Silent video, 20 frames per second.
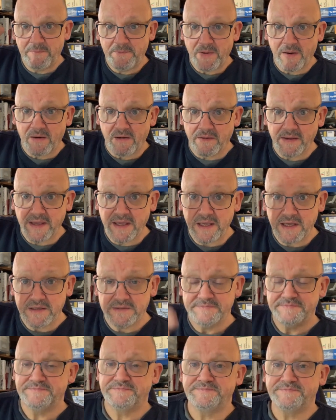
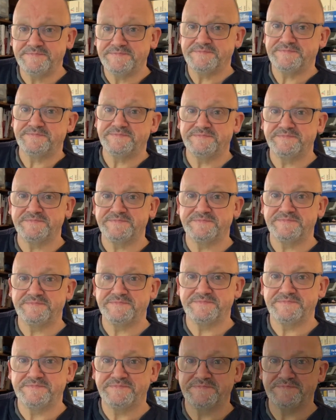Bye.